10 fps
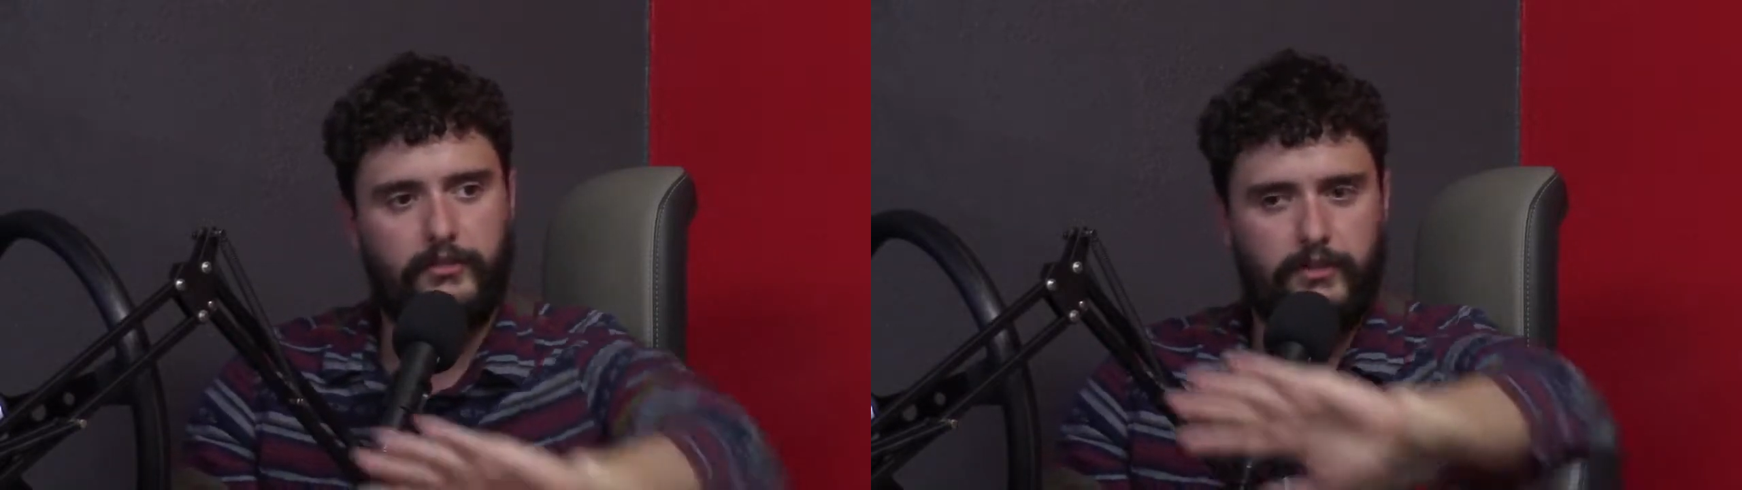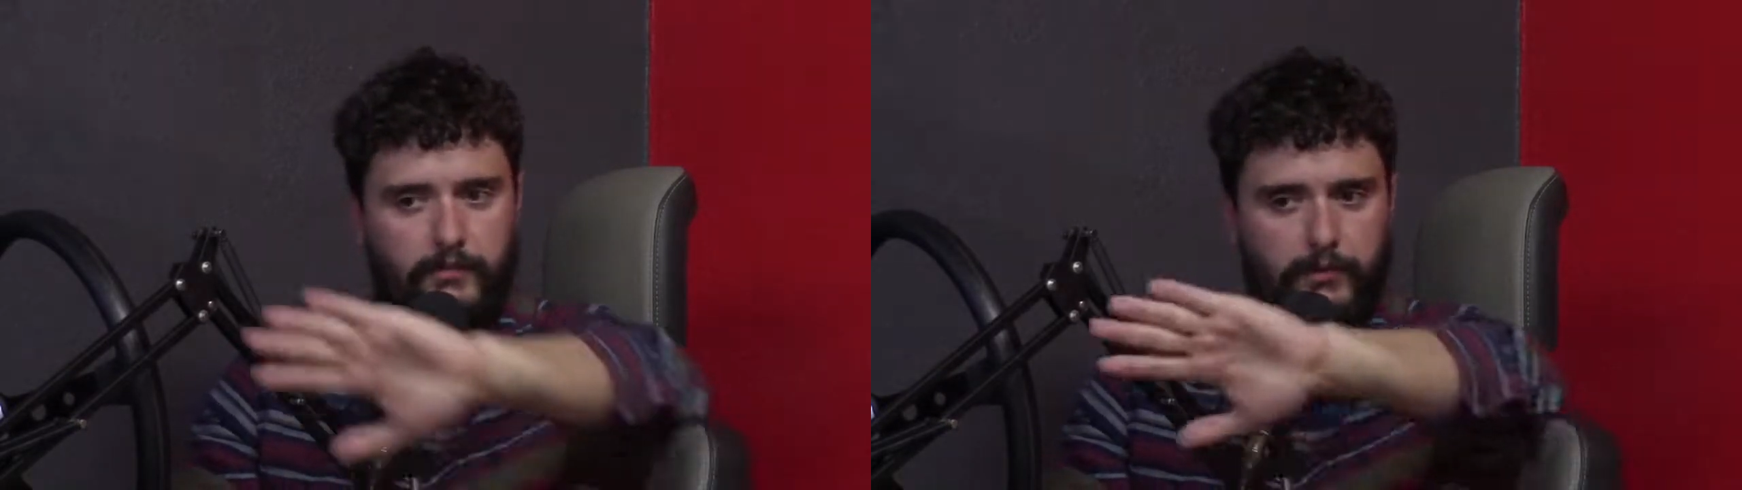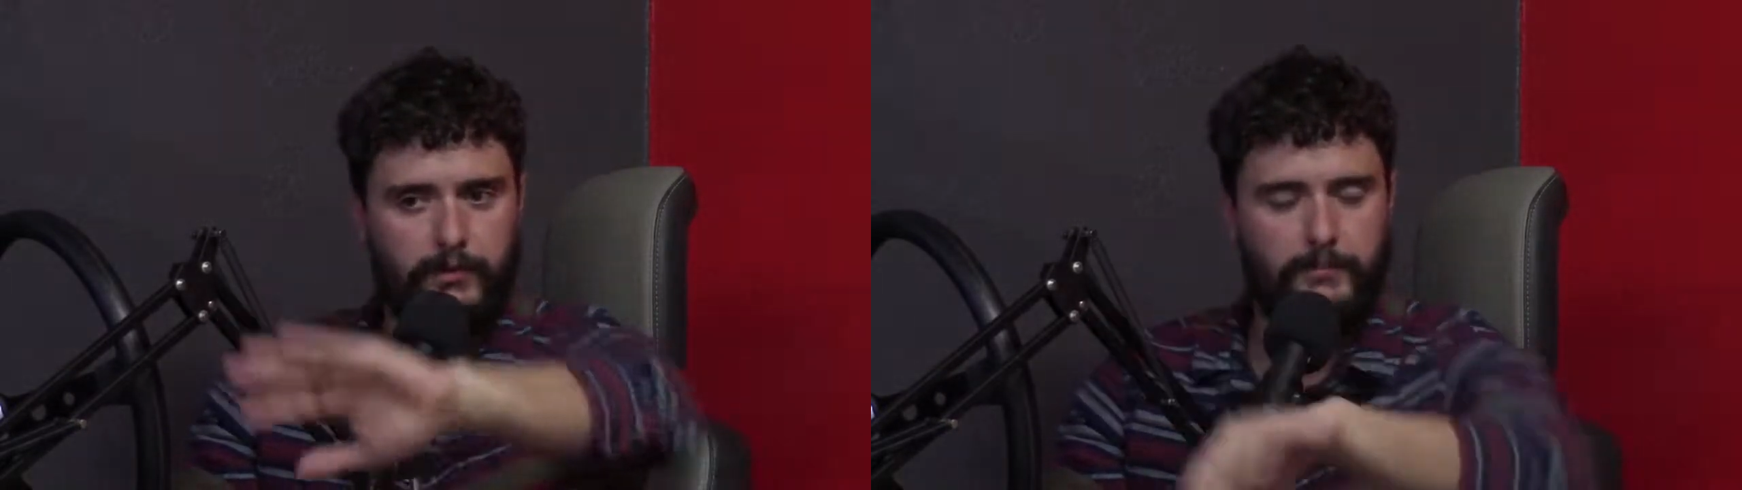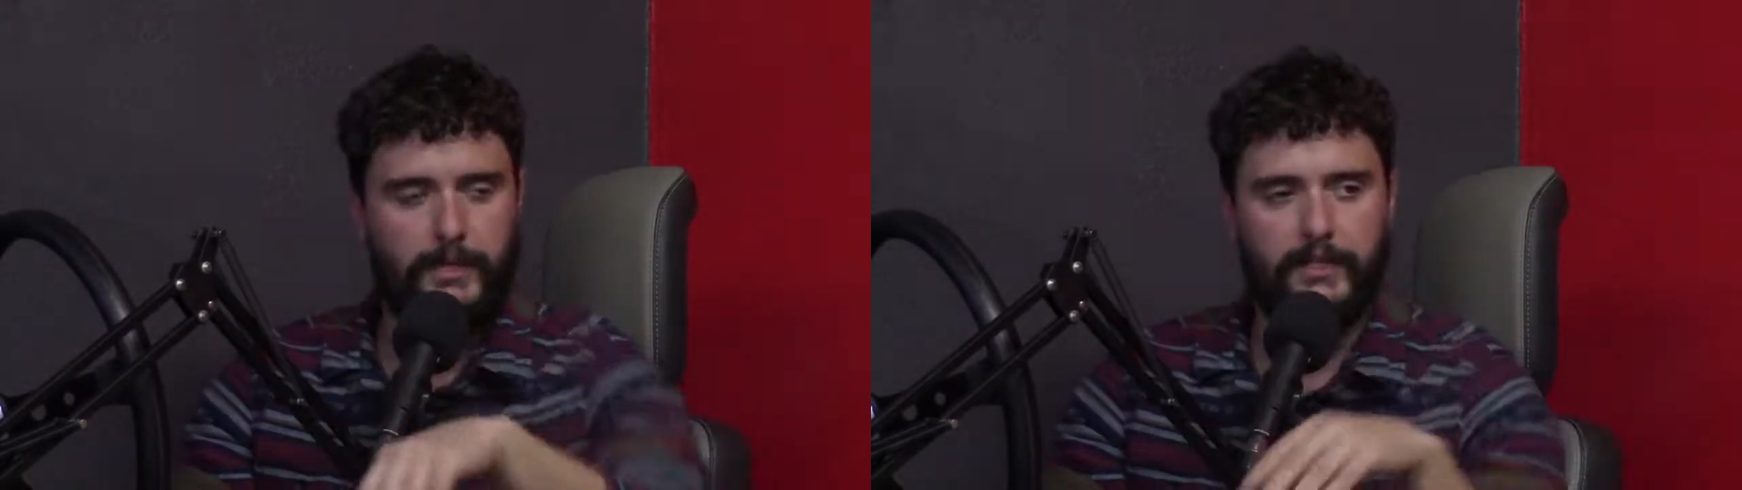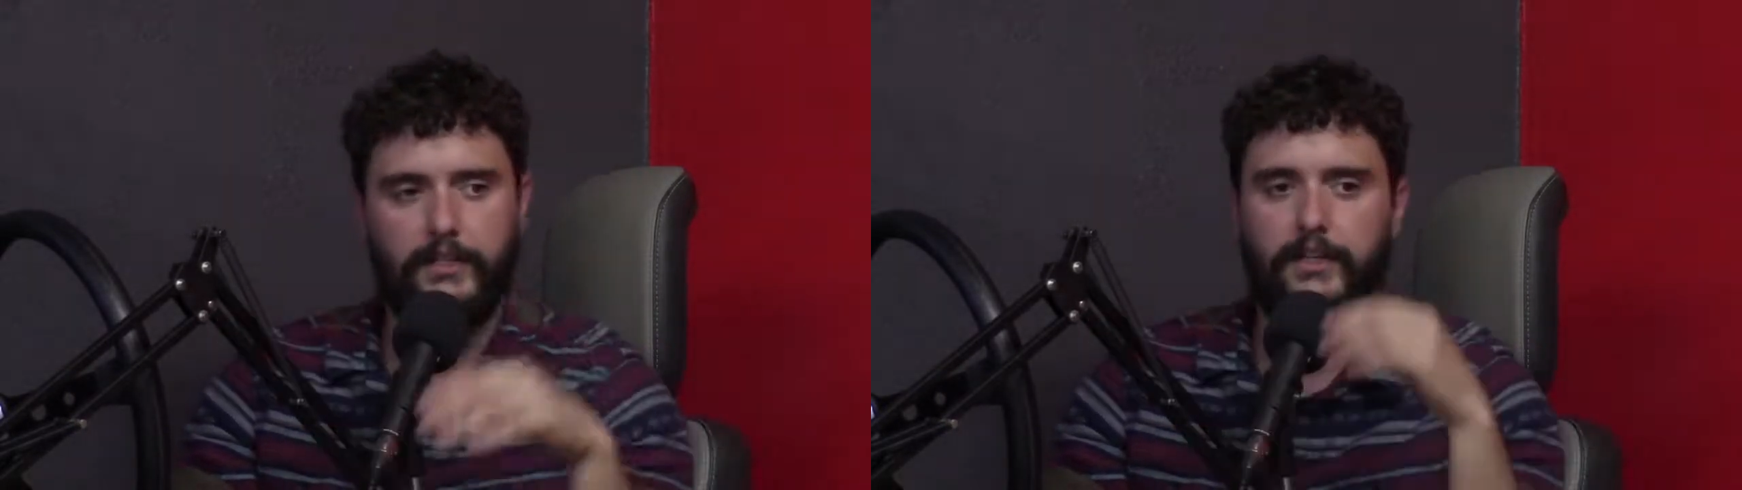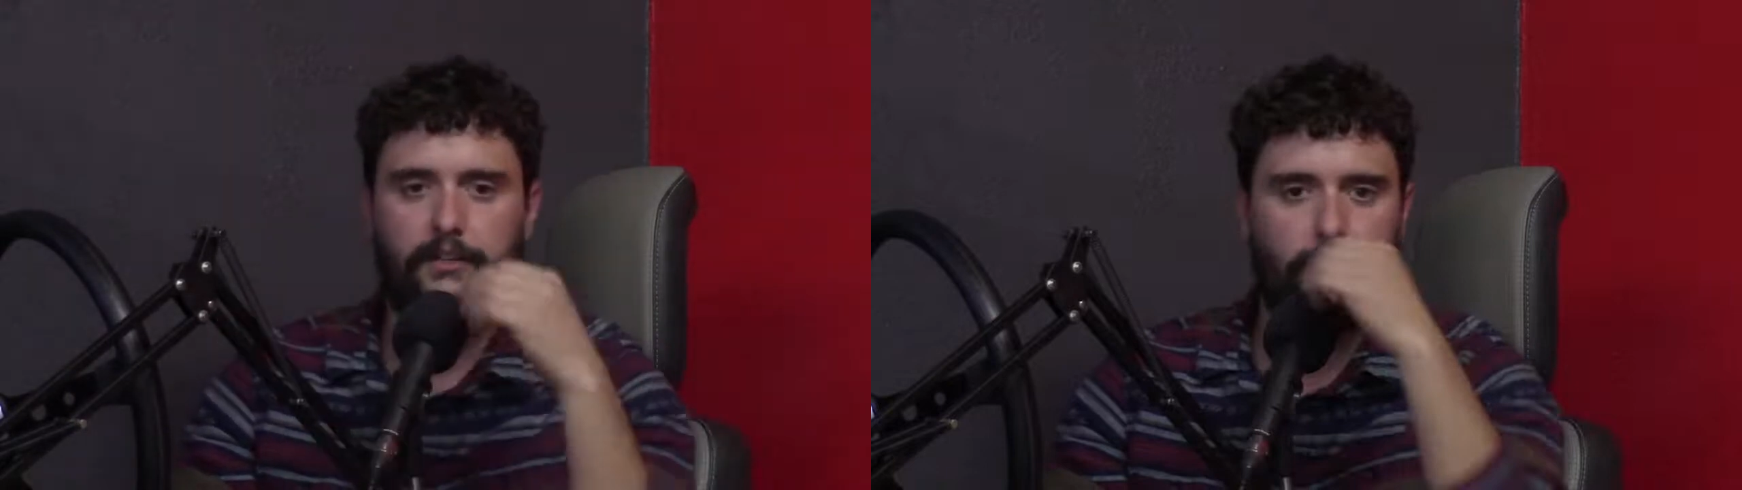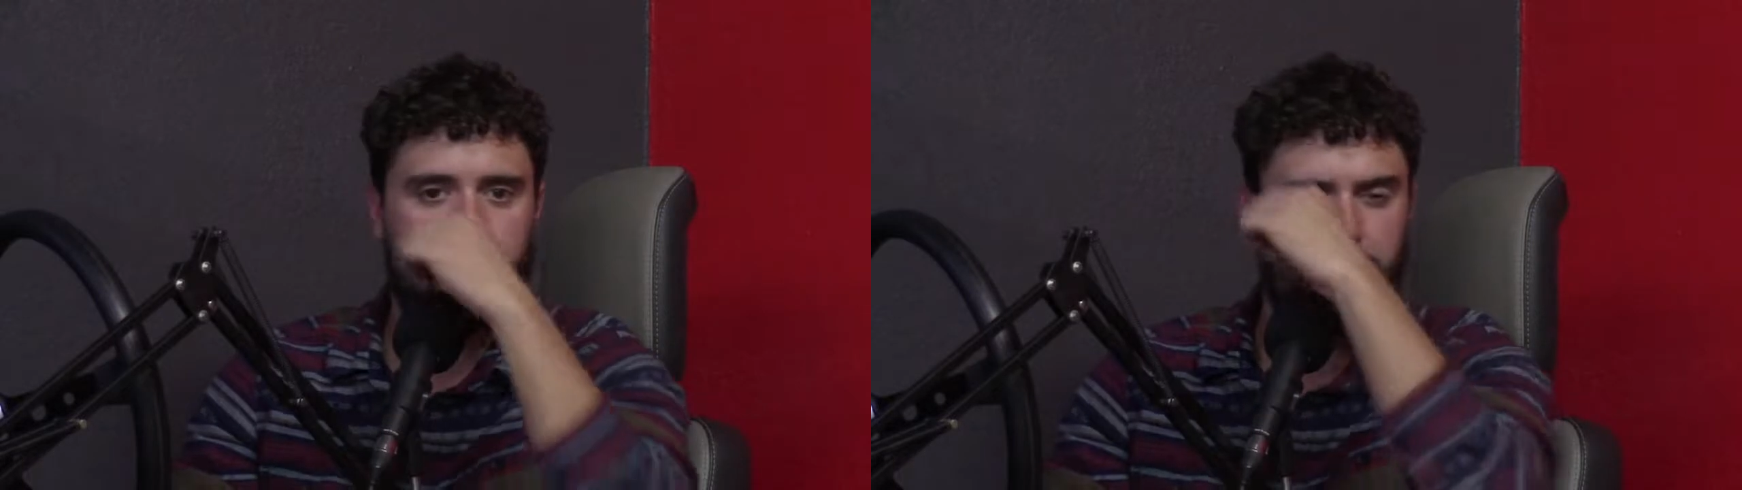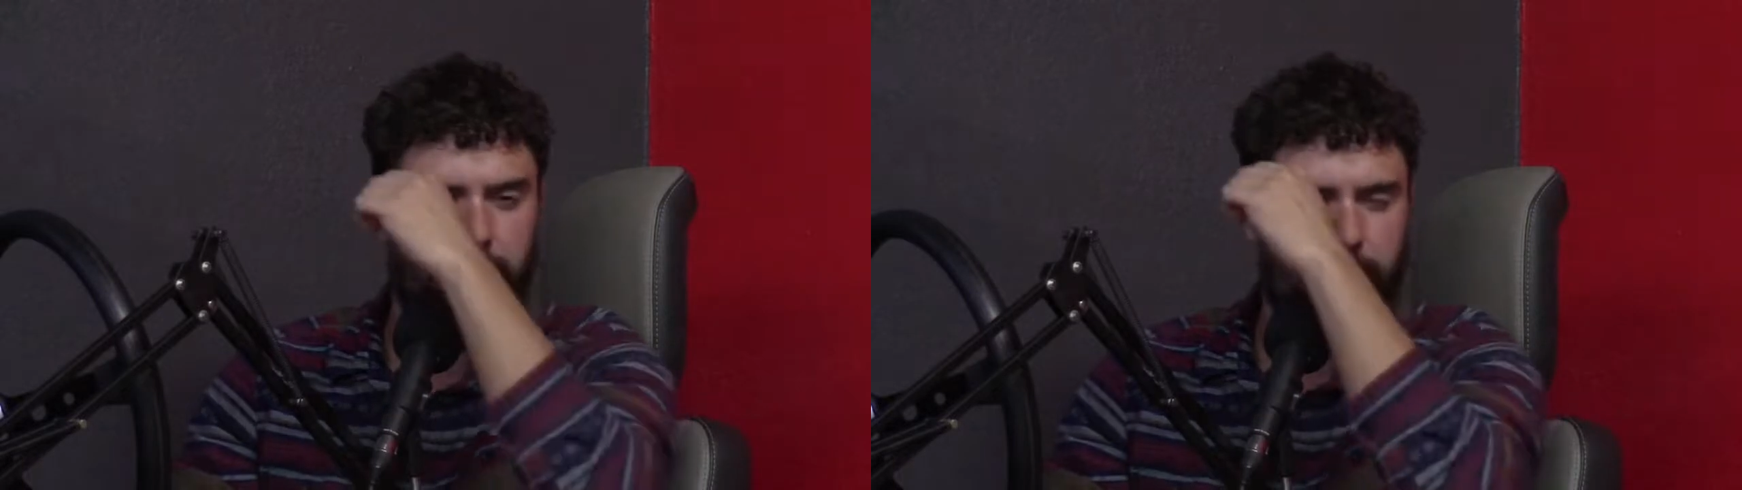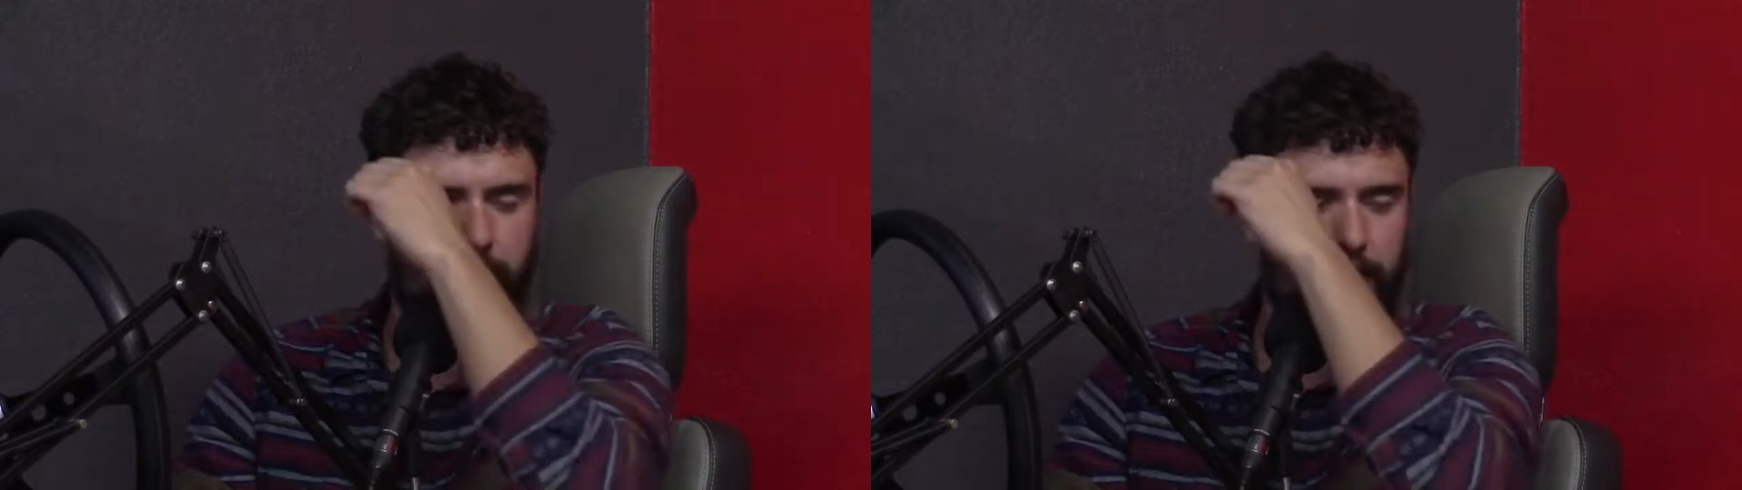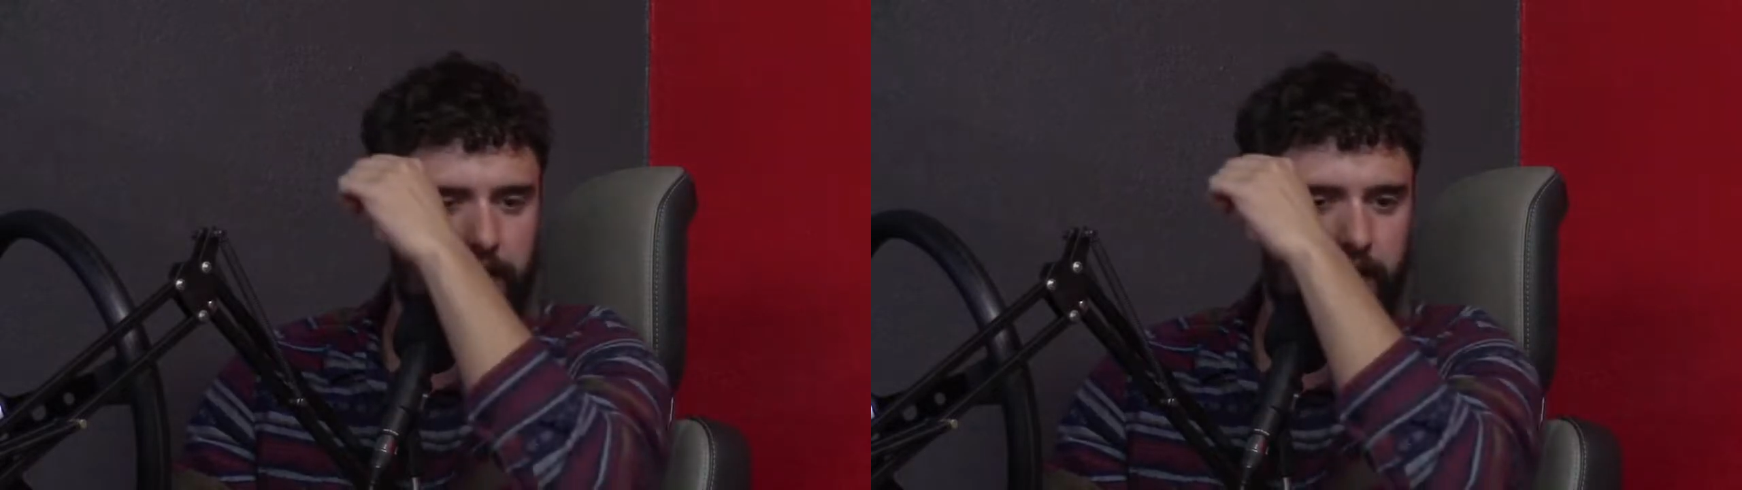reeled him back in as we got to the
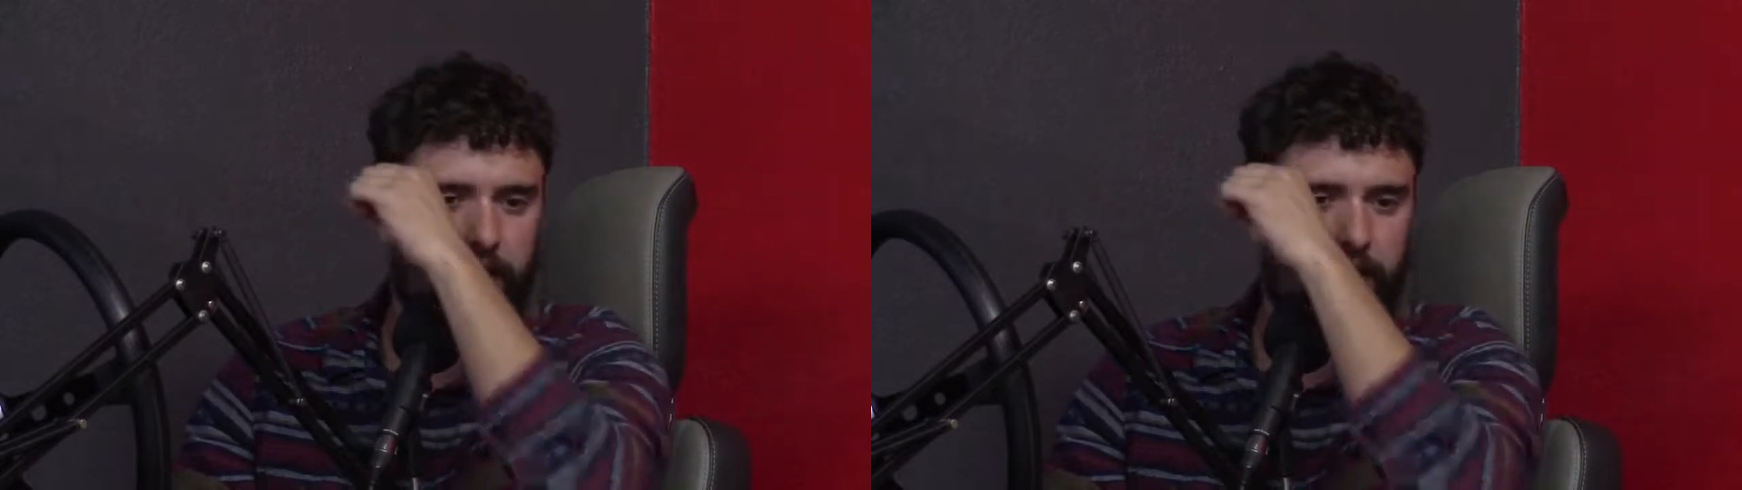end.